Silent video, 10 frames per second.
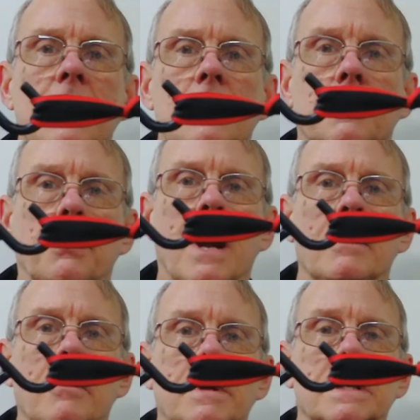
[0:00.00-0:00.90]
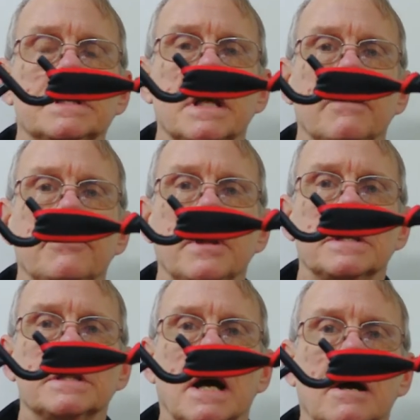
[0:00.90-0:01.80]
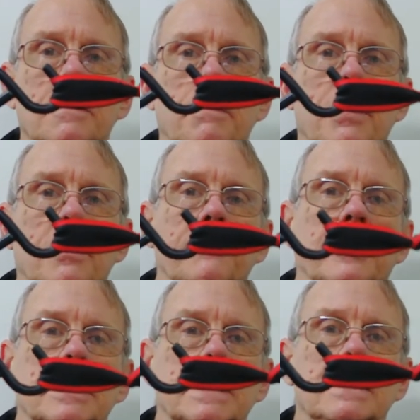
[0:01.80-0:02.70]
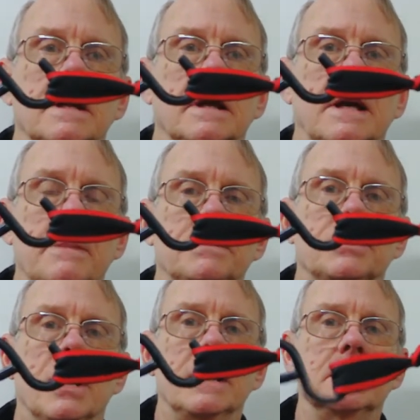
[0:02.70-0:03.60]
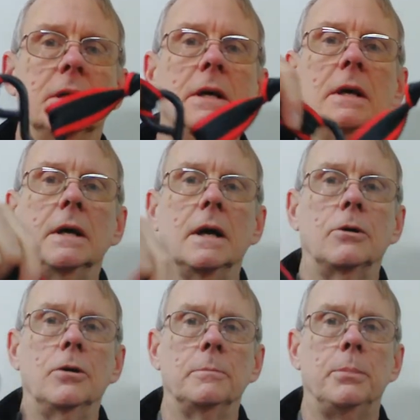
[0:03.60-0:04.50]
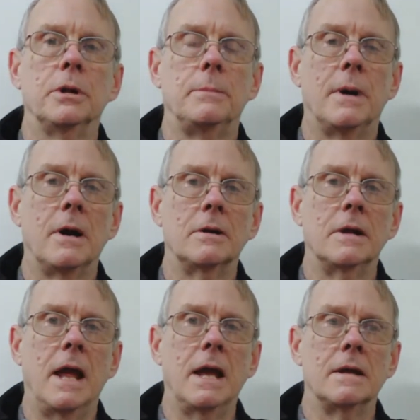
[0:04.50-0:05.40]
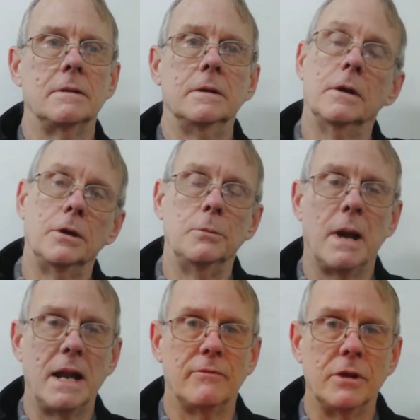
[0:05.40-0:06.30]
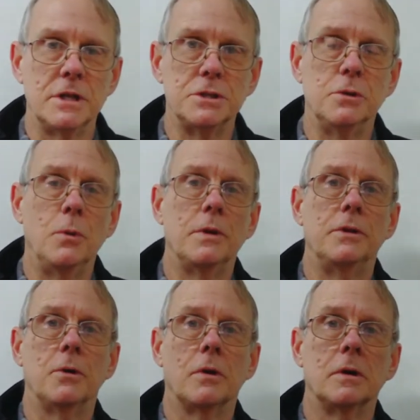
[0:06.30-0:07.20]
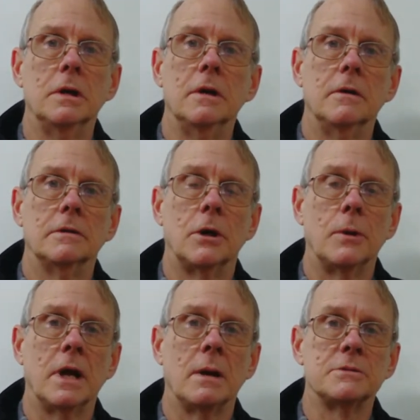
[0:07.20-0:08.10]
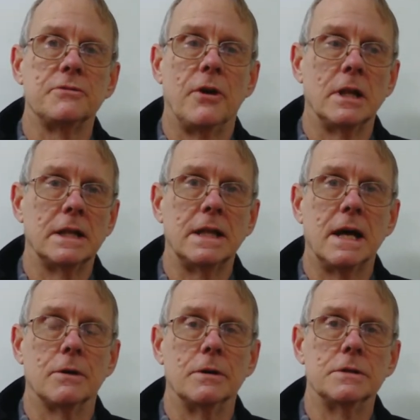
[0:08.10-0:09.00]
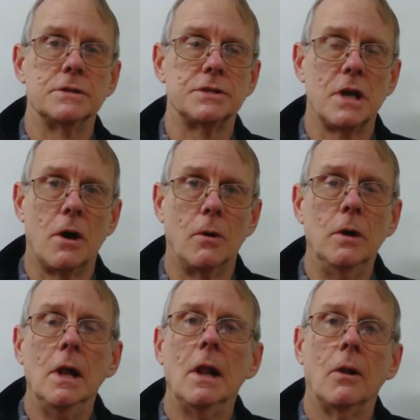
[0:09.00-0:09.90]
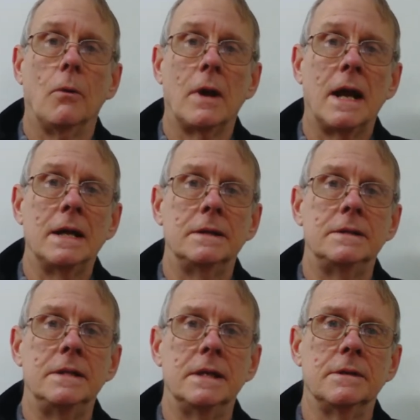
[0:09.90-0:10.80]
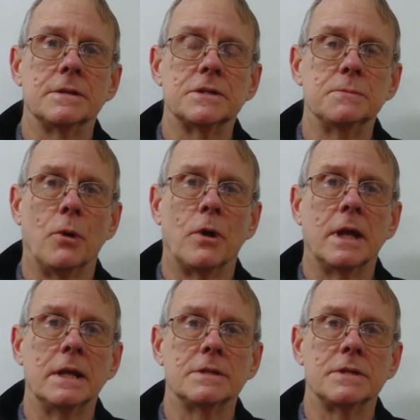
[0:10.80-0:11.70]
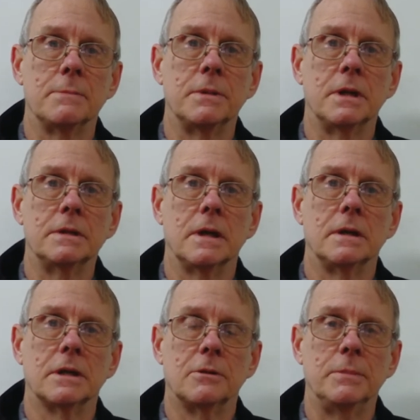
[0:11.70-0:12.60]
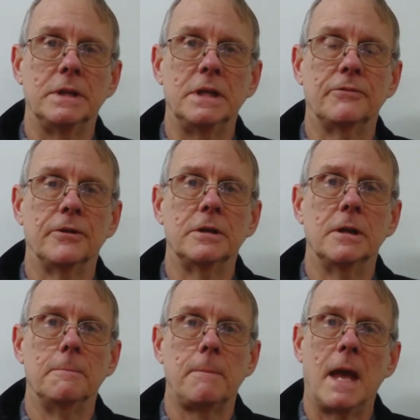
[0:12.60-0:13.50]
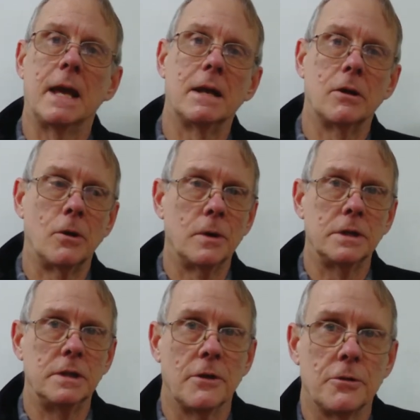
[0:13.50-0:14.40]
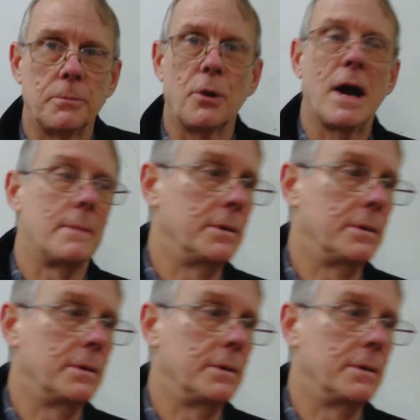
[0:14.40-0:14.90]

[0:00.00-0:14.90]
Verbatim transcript: The problem is if things aren't perfectly kept tight, it could pull apart and you might have an issue with your loading arms falling down. So what I did this morning is something a little bit different and I'll go get the other prop